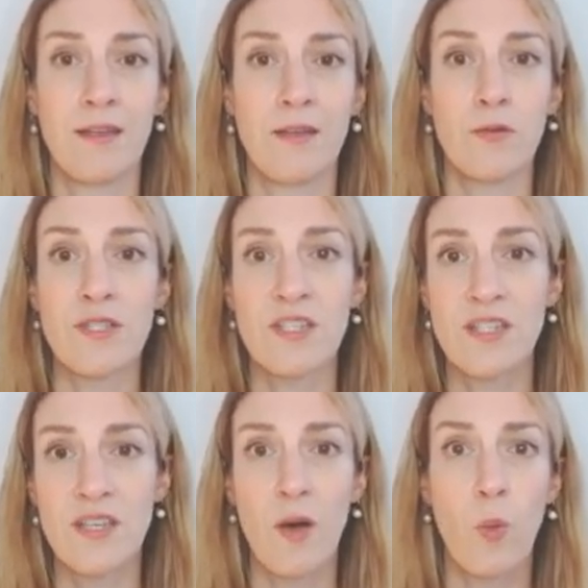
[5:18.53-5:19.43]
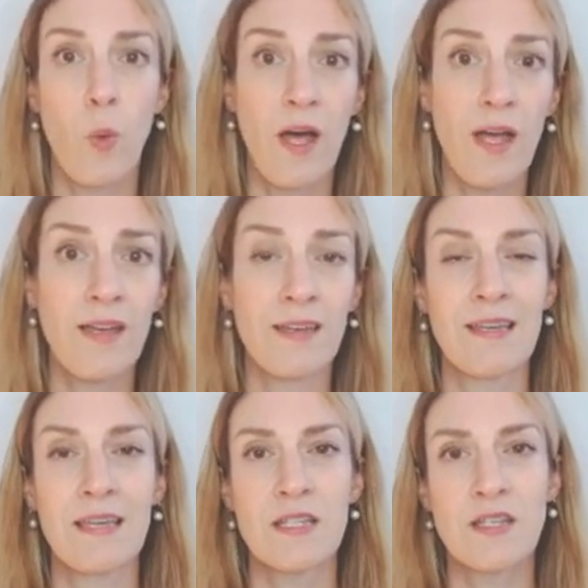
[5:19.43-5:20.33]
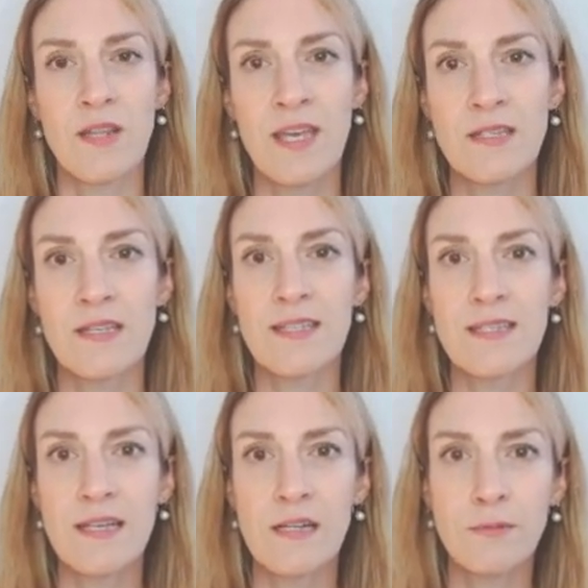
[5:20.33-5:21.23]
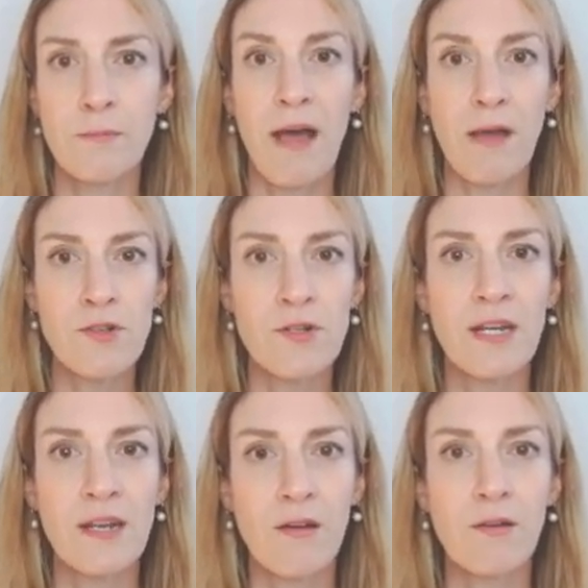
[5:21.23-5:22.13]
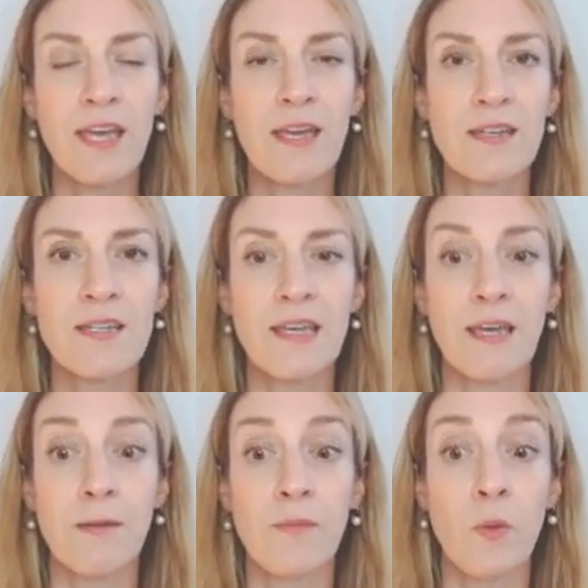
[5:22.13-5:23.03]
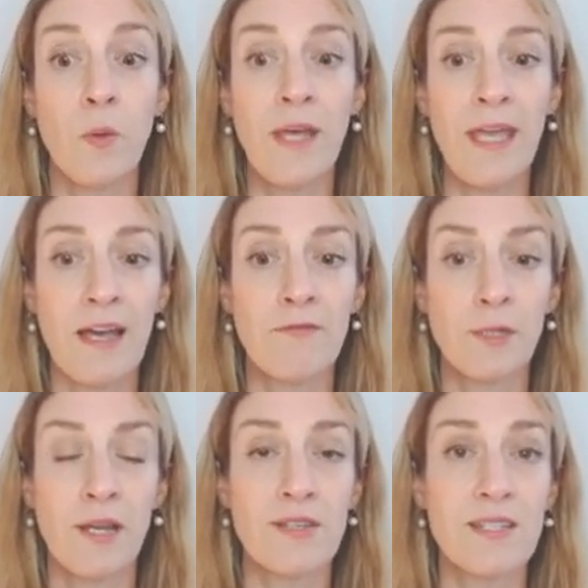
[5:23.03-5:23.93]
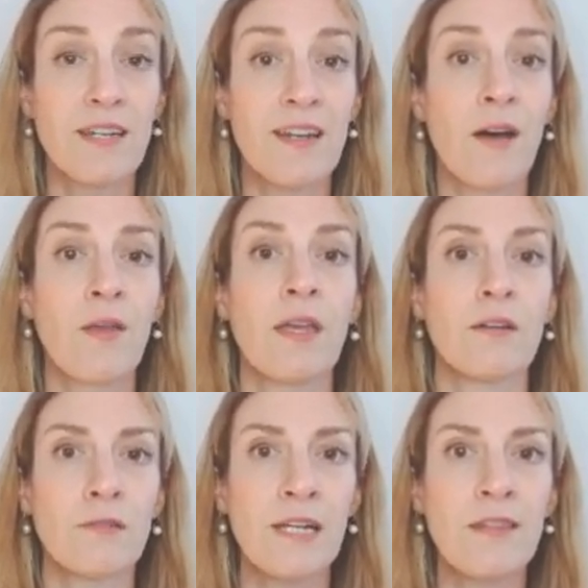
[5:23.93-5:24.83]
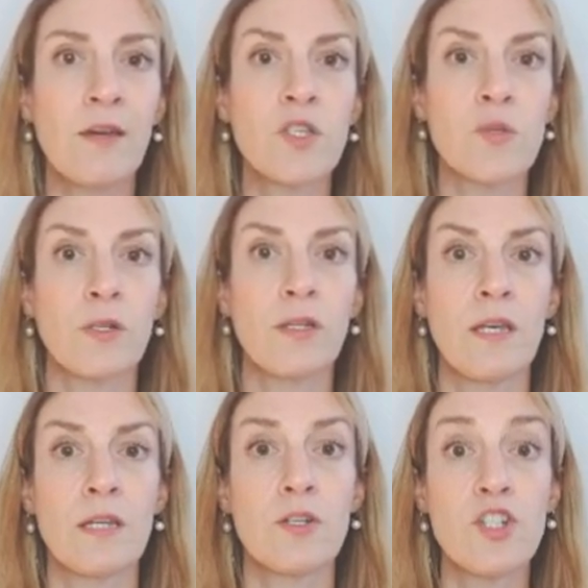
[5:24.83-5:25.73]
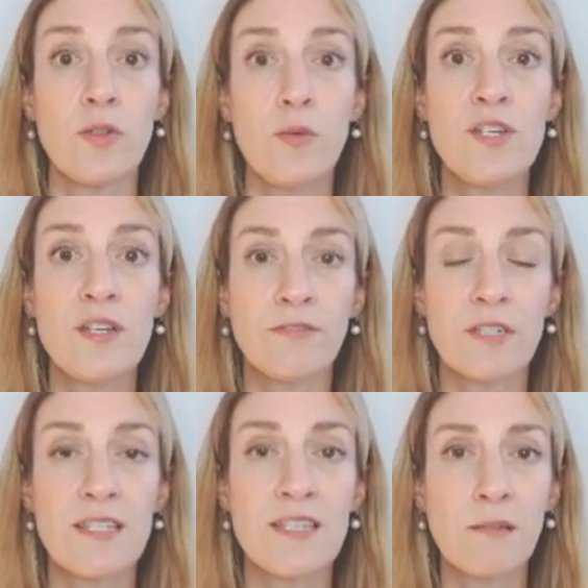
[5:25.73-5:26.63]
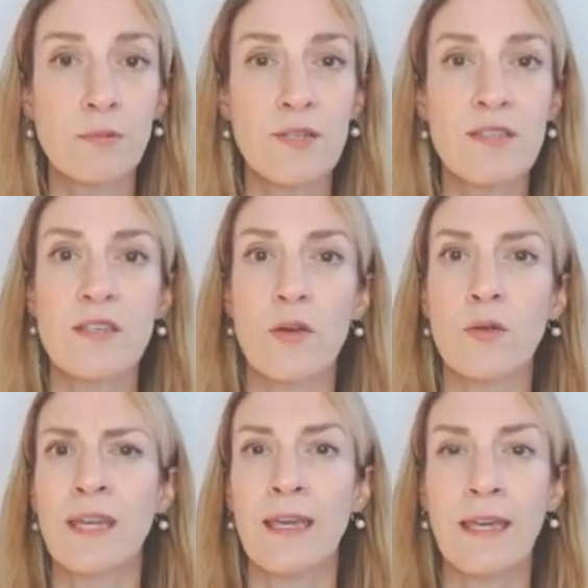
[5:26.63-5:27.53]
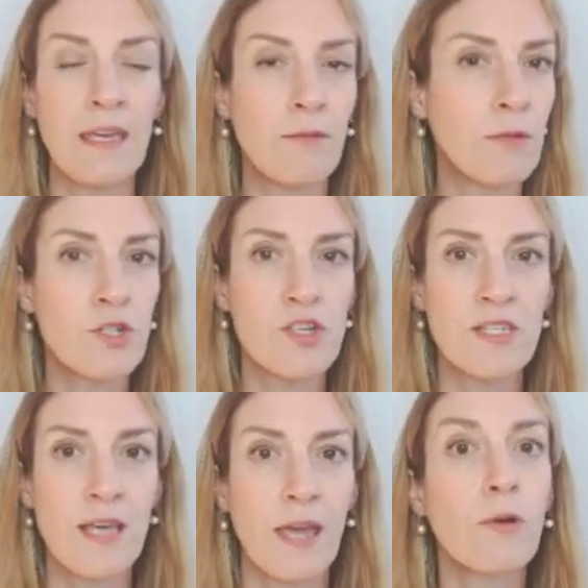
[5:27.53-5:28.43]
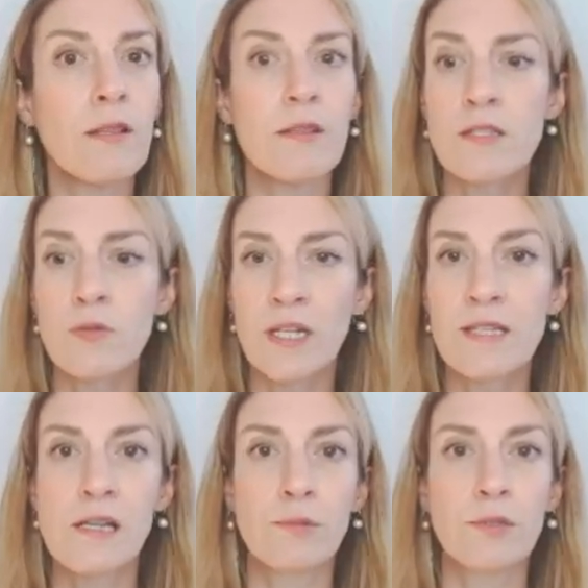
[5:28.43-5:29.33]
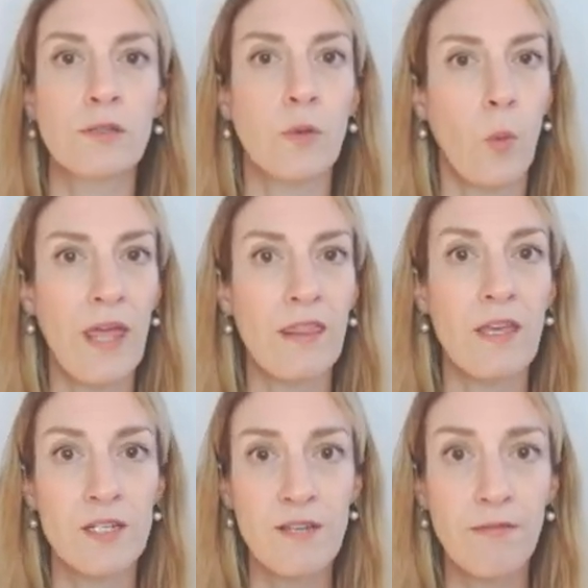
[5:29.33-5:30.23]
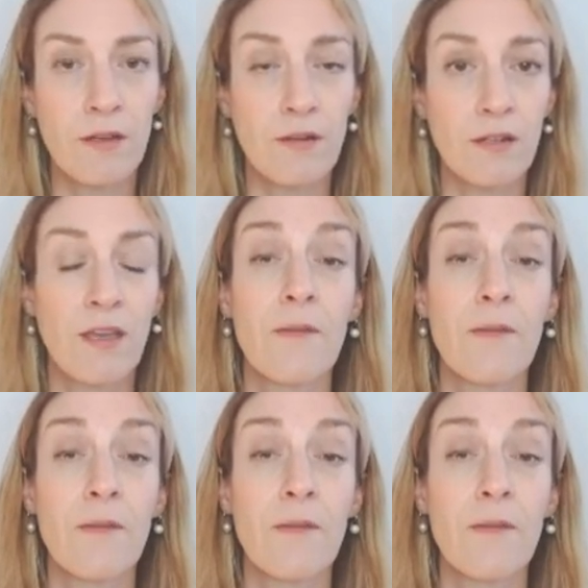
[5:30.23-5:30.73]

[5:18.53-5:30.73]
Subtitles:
or sour. So there's a syllable boundary now, and the way I've pronounced it now, really those were two different syllables. So here we would just say, well, there's one syllable with a diphthong,